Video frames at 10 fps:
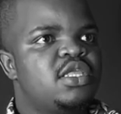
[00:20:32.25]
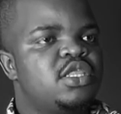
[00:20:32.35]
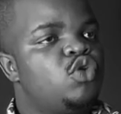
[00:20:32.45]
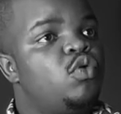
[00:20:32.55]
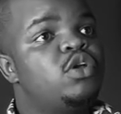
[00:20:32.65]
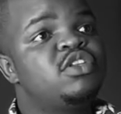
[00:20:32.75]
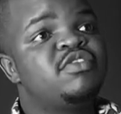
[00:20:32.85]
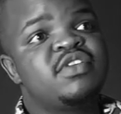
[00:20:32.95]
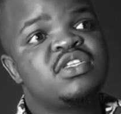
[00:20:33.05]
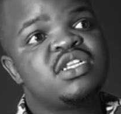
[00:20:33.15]
They don't want to
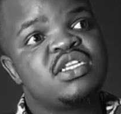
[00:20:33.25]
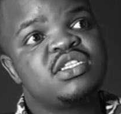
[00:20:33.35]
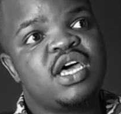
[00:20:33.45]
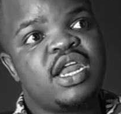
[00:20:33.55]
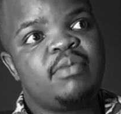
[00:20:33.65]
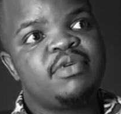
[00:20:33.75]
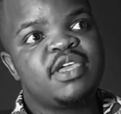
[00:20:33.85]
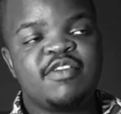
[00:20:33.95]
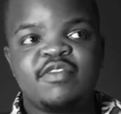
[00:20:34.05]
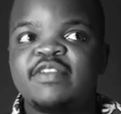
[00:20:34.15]
invest in a startup,
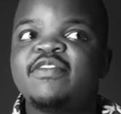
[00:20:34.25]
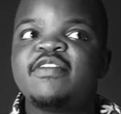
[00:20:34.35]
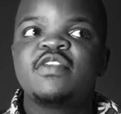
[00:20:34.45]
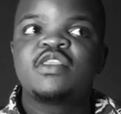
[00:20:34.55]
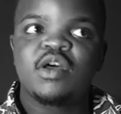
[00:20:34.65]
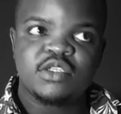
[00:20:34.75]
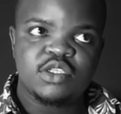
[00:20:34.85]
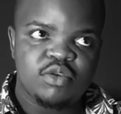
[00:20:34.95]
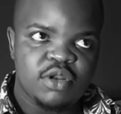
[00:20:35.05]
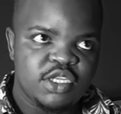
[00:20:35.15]
even fifty
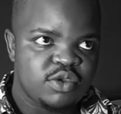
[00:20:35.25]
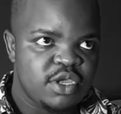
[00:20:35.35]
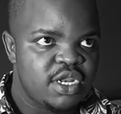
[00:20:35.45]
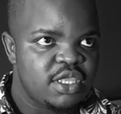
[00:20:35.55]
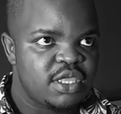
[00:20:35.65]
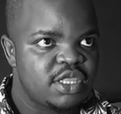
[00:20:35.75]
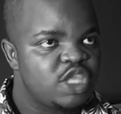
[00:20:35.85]
thousand dollars or anything.